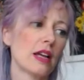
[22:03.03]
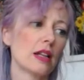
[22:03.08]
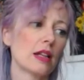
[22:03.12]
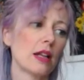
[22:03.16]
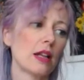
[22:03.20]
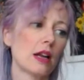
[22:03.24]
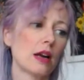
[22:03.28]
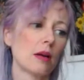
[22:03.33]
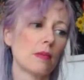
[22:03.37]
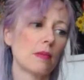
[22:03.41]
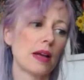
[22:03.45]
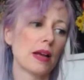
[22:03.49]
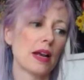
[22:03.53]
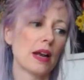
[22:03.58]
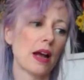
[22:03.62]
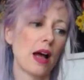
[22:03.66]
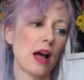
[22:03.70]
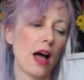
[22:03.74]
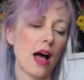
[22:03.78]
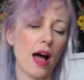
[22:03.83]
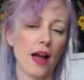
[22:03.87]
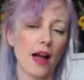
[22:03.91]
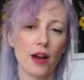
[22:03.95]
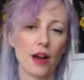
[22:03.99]
a little bit
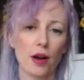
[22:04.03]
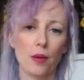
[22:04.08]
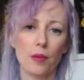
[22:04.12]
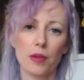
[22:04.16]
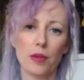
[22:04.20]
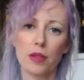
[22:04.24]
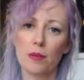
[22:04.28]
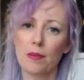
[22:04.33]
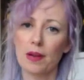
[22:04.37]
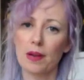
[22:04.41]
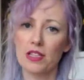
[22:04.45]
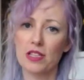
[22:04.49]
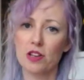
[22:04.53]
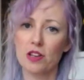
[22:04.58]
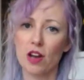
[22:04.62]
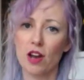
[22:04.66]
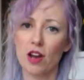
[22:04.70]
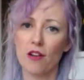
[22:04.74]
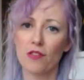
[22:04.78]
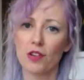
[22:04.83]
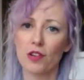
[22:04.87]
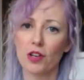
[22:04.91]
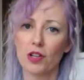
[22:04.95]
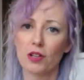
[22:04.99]
higher with a best
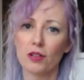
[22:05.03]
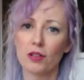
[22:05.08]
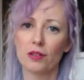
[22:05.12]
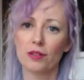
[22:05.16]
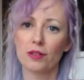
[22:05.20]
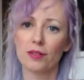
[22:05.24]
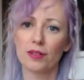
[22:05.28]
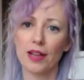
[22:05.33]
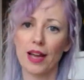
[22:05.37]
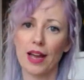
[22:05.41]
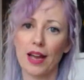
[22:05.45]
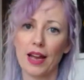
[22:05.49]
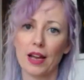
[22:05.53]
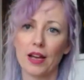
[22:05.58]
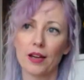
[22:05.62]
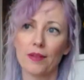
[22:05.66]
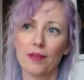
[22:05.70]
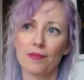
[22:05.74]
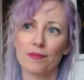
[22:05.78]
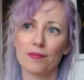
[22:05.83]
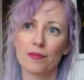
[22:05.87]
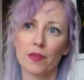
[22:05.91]
offer. Like